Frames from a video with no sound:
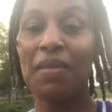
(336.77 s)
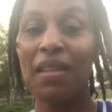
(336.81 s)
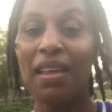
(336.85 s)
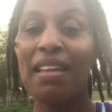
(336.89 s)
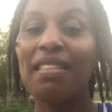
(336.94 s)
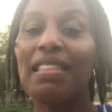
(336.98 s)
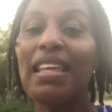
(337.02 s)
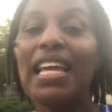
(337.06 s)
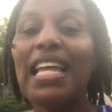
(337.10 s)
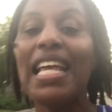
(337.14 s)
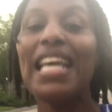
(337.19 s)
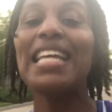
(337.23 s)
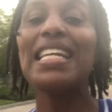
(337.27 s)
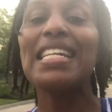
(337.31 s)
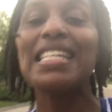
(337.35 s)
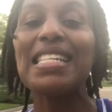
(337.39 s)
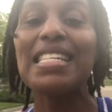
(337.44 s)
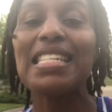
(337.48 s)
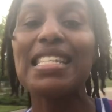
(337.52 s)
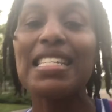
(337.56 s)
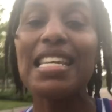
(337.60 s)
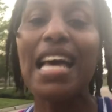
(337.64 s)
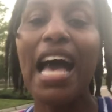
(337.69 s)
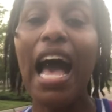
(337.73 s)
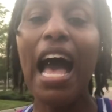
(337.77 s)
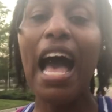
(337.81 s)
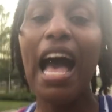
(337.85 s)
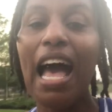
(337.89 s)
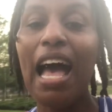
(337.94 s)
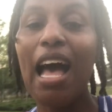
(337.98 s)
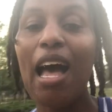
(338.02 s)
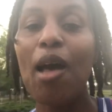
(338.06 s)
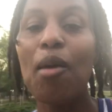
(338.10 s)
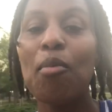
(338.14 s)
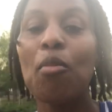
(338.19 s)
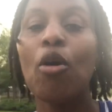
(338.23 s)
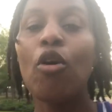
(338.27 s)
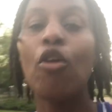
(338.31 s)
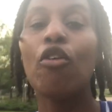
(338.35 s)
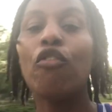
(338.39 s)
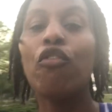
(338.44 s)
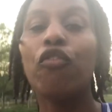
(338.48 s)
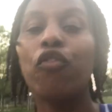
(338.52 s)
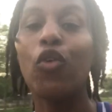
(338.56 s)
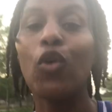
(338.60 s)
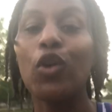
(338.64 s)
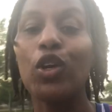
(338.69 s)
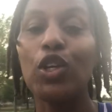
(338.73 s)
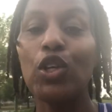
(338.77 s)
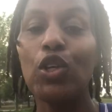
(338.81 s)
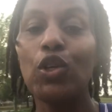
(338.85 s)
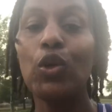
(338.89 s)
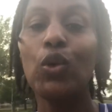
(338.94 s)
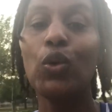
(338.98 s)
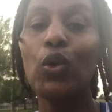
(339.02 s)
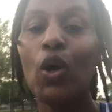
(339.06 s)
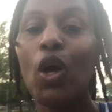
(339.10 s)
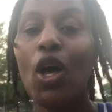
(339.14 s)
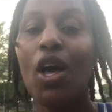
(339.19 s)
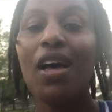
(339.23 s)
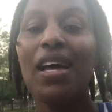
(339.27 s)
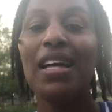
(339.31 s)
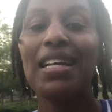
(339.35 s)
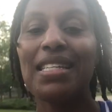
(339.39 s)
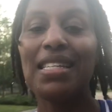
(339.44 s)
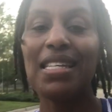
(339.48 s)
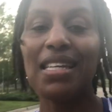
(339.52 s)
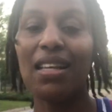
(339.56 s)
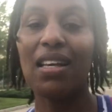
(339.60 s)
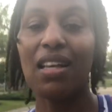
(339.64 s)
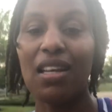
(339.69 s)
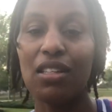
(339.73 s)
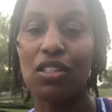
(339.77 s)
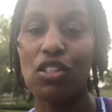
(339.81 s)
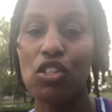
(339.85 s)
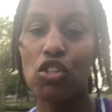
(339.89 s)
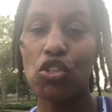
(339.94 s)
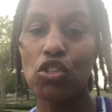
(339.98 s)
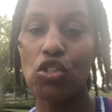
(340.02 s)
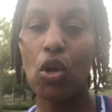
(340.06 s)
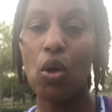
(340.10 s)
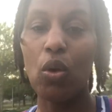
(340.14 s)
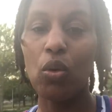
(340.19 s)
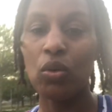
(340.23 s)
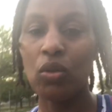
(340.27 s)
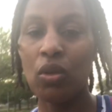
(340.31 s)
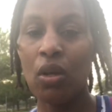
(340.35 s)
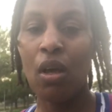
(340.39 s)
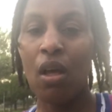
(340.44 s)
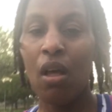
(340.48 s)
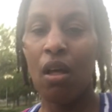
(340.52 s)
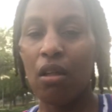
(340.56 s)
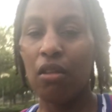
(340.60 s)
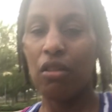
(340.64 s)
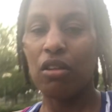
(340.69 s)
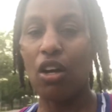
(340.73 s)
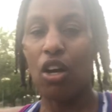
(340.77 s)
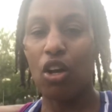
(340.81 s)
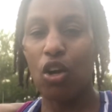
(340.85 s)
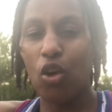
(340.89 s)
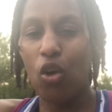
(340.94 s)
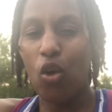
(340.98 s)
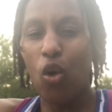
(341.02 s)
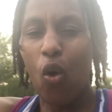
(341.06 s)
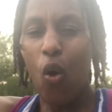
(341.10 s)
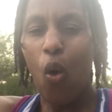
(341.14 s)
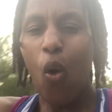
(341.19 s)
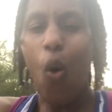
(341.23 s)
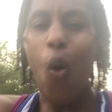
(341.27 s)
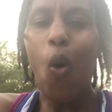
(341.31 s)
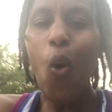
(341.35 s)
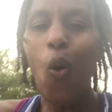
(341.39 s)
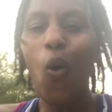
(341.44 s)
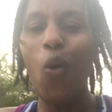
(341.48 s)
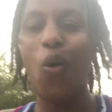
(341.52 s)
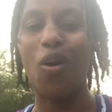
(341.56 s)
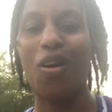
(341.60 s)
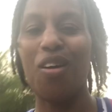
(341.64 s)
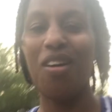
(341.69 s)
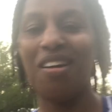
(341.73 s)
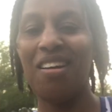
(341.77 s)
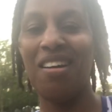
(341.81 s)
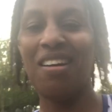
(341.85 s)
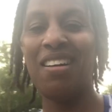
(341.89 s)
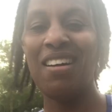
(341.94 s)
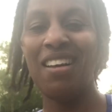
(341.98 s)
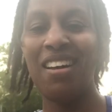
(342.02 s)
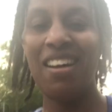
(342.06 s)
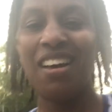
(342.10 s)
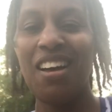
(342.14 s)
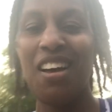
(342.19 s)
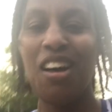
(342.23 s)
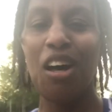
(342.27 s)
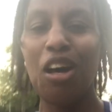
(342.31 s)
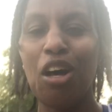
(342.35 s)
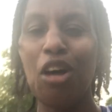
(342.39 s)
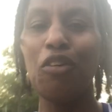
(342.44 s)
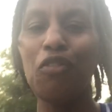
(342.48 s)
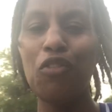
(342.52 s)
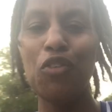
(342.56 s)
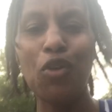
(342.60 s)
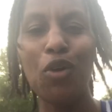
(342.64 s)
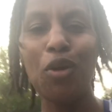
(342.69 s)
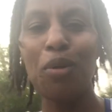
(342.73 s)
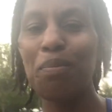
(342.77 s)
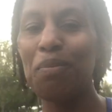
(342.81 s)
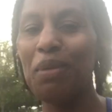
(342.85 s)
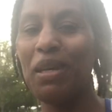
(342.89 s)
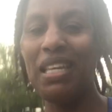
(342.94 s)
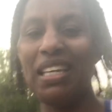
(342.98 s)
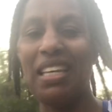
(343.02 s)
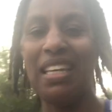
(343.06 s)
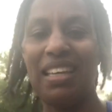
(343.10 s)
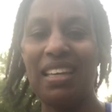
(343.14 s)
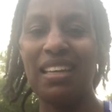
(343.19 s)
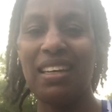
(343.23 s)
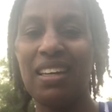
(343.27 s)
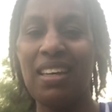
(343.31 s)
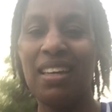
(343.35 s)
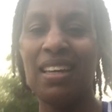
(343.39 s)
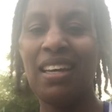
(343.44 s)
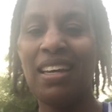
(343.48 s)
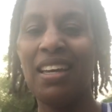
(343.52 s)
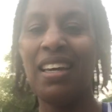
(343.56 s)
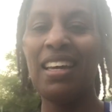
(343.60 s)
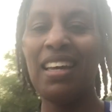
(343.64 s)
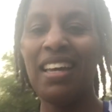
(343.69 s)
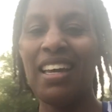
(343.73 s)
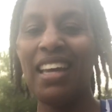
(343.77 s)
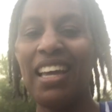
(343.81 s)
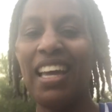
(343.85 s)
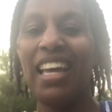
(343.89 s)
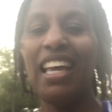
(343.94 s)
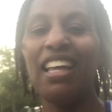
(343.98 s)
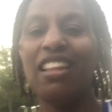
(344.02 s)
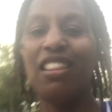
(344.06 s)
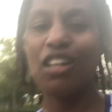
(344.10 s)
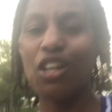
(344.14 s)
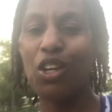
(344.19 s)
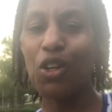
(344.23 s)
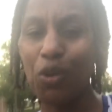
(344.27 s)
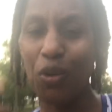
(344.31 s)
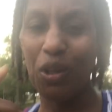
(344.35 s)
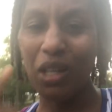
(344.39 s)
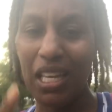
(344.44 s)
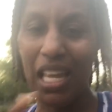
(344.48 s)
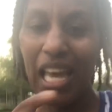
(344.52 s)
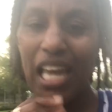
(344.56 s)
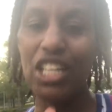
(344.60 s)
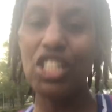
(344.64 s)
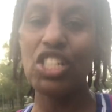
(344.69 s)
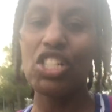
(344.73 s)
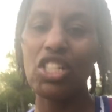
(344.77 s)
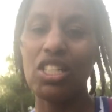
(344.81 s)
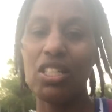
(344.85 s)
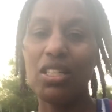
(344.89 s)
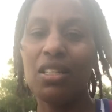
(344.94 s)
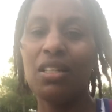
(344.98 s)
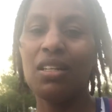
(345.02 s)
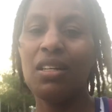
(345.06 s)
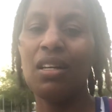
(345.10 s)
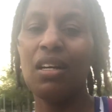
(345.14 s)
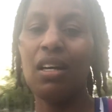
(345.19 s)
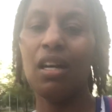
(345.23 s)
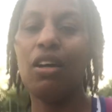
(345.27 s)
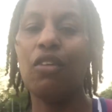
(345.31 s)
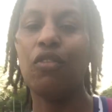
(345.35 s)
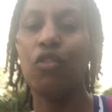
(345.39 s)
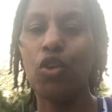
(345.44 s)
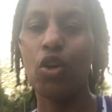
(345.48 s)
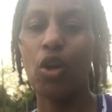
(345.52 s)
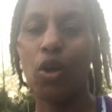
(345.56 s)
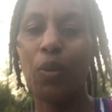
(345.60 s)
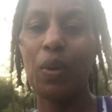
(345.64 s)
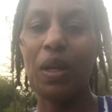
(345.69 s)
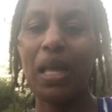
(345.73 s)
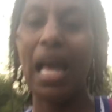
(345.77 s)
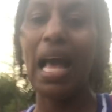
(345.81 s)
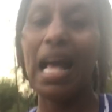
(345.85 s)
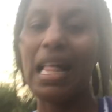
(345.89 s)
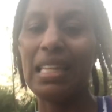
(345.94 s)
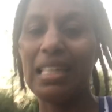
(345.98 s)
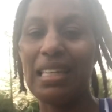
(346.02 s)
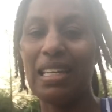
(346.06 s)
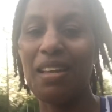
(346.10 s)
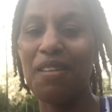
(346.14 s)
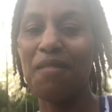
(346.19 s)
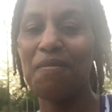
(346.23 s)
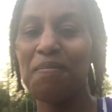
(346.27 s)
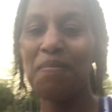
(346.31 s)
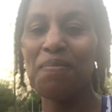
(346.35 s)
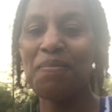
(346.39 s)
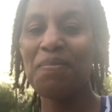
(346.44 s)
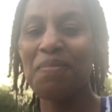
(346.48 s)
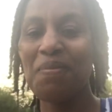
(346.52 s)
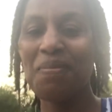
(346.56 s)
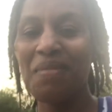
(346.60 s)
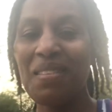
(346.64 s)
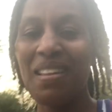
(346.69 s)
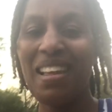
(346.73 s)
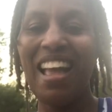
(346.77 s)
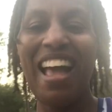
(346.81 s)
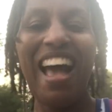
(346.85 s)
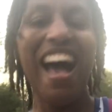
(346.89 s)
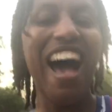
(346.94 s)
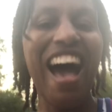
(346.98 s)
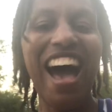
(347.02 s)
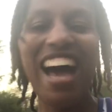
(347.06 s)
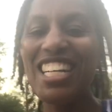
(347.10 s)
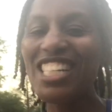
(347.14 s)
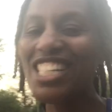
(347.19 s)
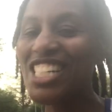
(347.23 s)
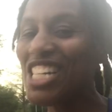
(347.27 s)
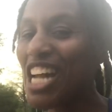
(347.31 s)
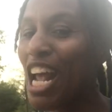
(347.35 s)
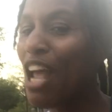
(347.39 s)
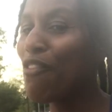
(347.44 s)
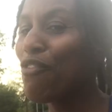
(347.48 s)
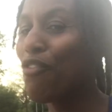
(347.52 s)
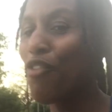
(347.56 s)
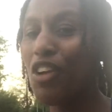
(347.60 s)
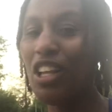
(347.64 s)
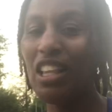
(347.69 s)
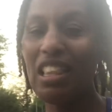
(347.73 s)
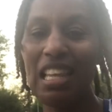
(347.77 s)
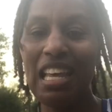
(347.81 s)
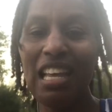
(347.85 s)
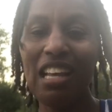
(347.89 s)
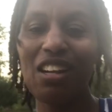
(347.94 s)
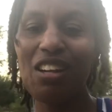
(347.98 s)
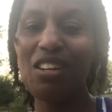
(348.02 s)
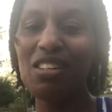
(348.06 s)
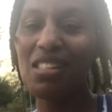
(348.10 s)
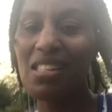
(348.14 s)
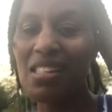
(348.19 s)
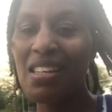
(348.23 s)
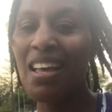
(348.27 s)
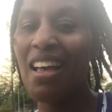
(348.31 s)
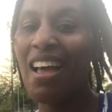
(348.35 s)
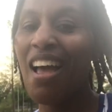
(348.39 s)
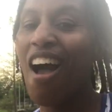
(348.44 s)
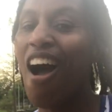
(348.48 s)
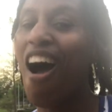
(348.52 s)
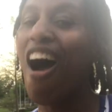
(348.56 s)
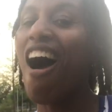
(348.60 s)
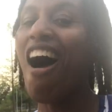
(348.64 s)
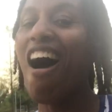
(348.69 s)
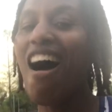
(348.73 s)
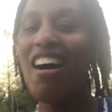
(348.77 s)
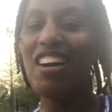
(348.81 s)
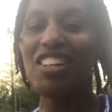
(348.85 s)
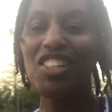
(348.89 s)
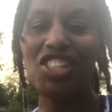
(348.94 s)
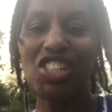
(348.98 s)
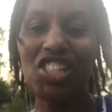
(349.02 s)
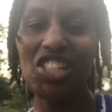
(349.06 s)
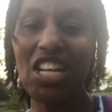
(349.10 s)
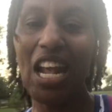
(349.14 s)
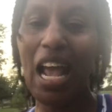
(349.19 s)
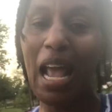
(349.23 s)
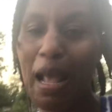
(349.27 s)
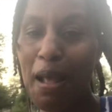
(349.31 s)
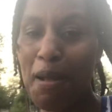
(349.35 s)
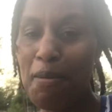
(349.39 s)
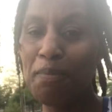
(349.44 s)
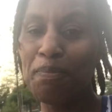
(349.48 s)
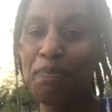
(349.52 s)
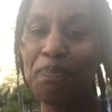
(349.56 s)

then it is time for you to consult the core of your being in the creation of your reality. Ashe, free thinkers, ashe.